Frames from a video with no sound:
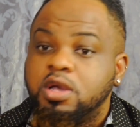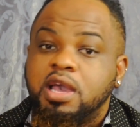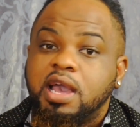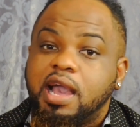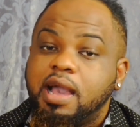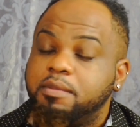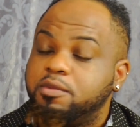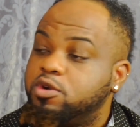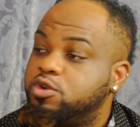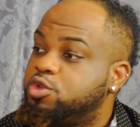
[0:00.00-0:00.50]

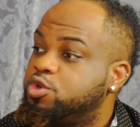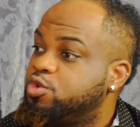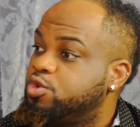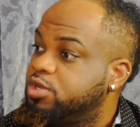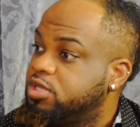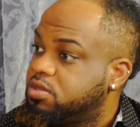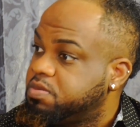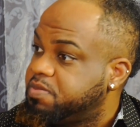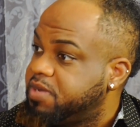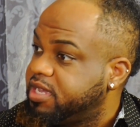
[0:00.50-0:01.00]
I'm going to
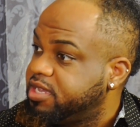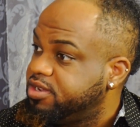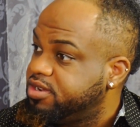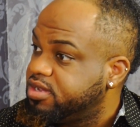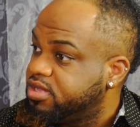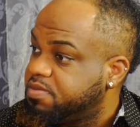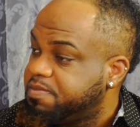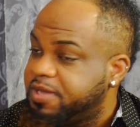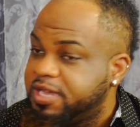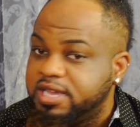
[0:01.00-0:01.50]
respect
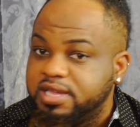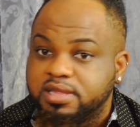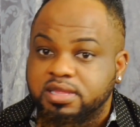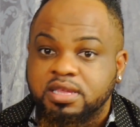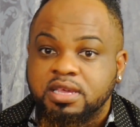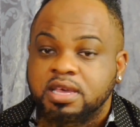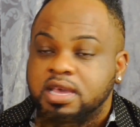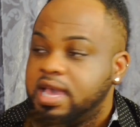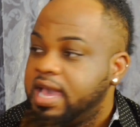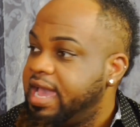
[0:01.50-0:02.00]
your space,
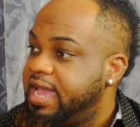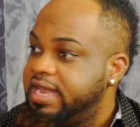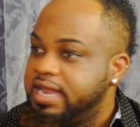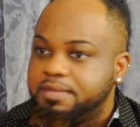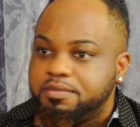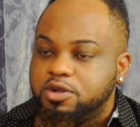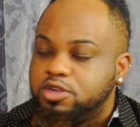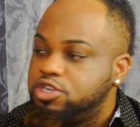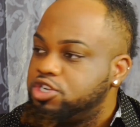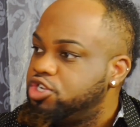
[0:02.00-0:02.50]
and
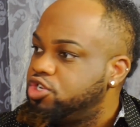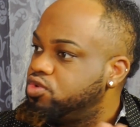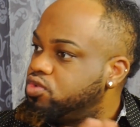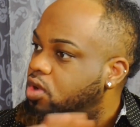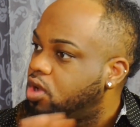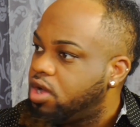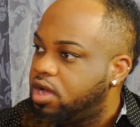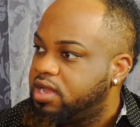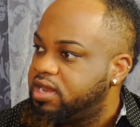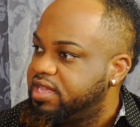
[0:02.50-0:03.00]
I'm going to do
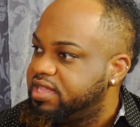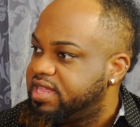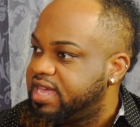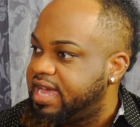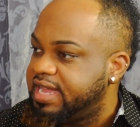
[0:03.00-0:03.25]
all of